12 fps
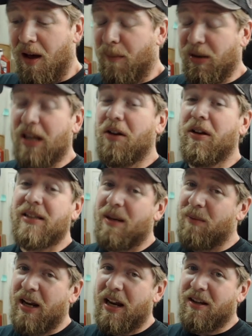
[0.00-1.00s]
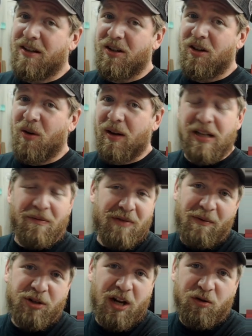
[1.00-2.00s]
I'm a little intimidated to do it because I've
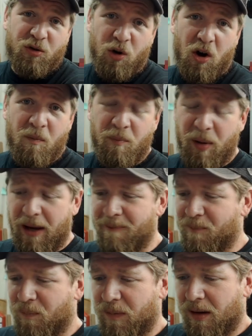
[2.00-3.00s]
never done chrome, but